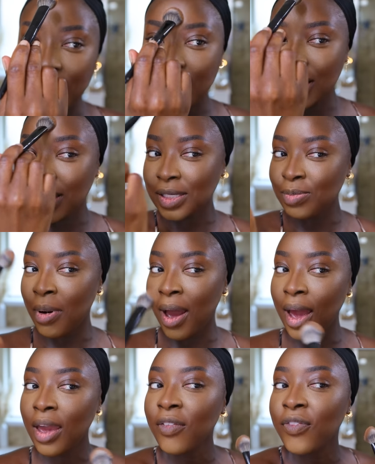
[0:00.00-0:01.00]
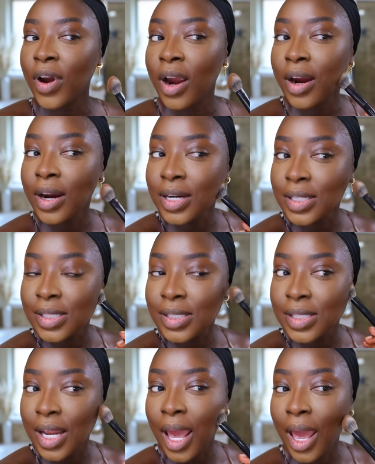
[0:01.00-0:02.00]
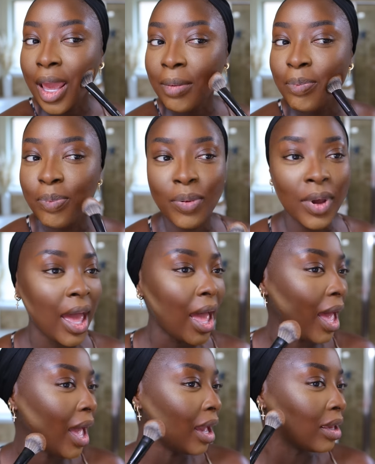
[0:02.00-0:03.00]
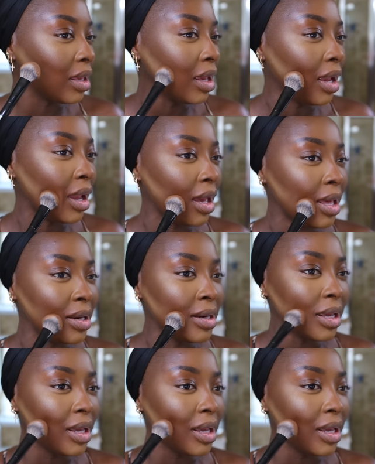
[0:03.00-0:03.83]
It's my first day back, and